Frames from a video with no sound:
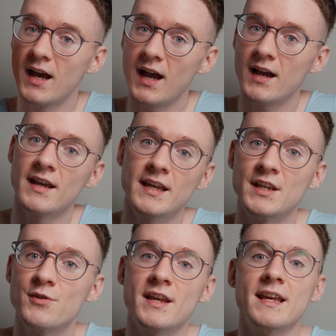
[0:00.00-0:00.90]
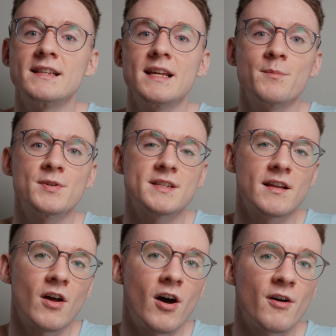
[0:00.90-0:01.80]
and you can get
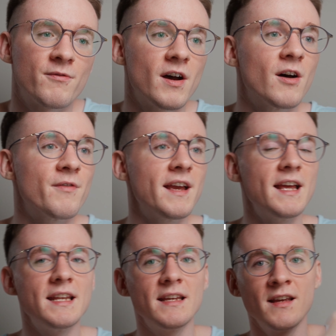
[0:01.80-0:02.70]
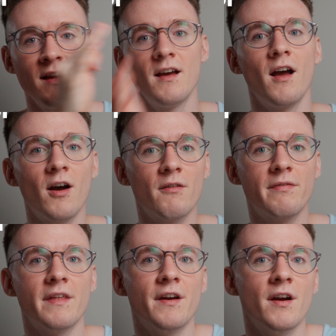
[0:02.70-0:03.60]
10% off of any
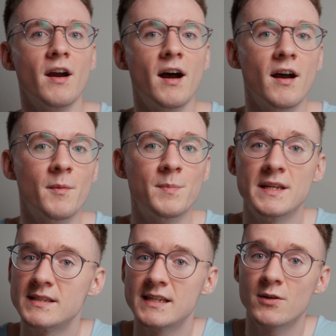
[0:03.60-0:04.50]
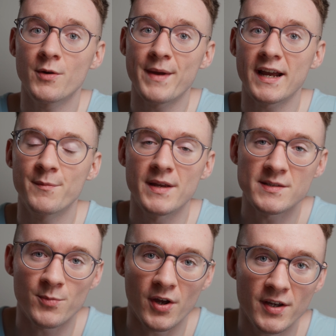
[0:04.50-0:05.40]
of their PC or Mac
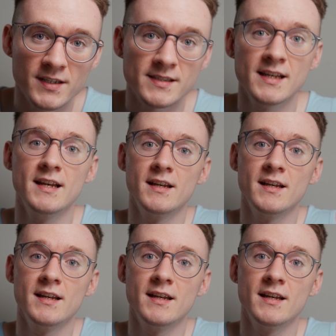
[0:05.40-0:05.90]
based products.